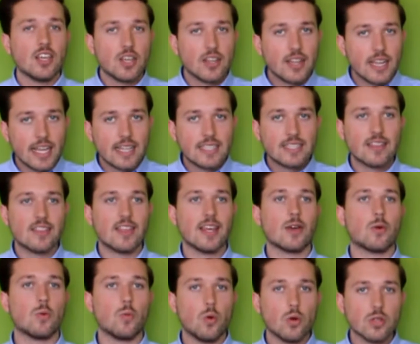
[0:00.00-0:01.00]
you need to
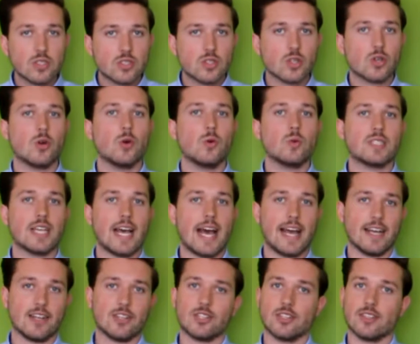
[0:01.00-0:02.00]
think, what's the call to
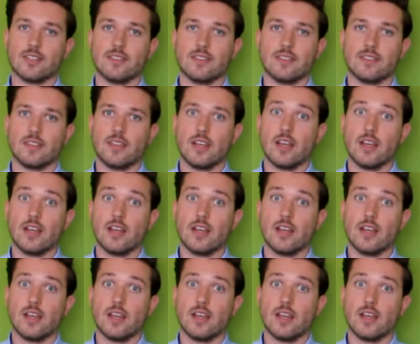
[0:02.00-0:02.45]
action?